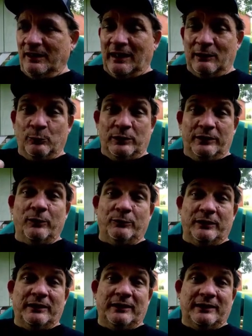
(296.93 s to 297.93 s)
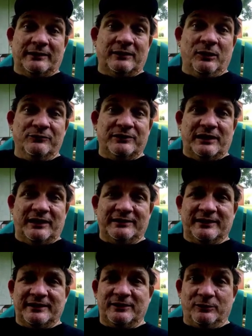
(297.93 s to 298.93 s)
I really don't need to get the
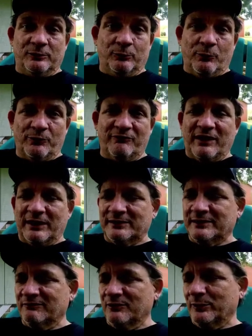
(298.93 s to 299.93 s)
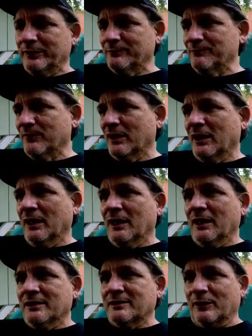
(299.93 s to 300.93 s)
COVID-19 or coronavirus, if you will.
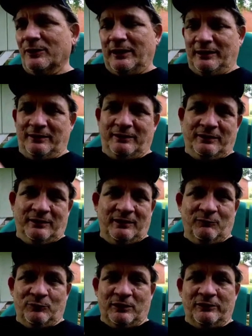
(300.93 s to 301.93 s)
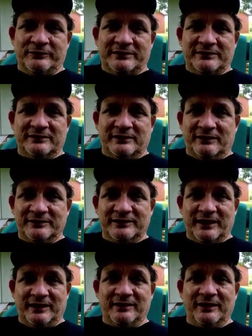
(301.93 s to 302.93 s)
So yeah, when all this is all
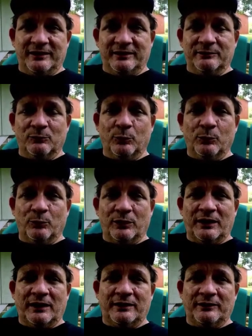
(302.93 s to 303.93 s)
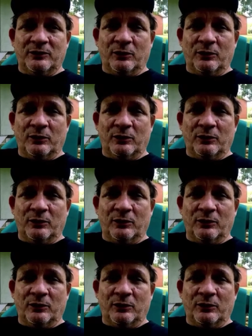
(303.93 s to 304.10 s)
said and done, we want to get in the